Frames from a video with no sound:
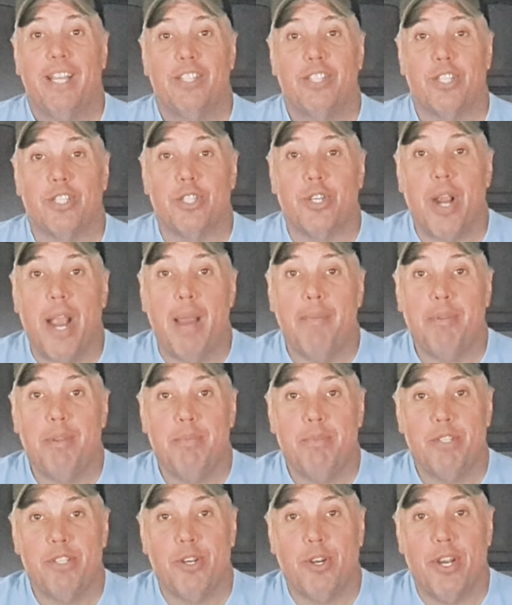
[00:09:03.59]
Subscribe
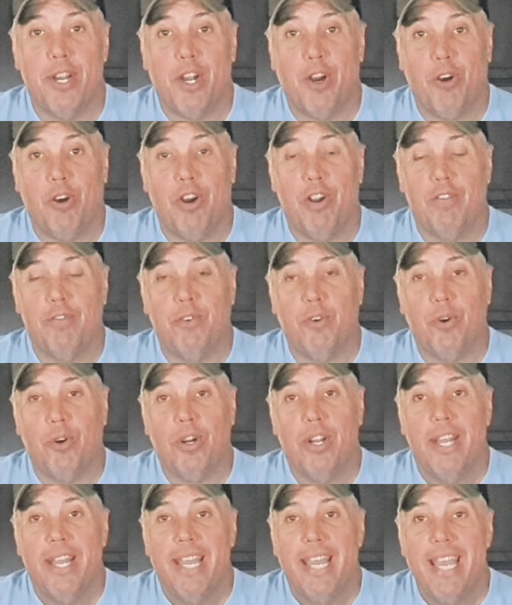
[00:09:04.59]
to Missouri Carnivore,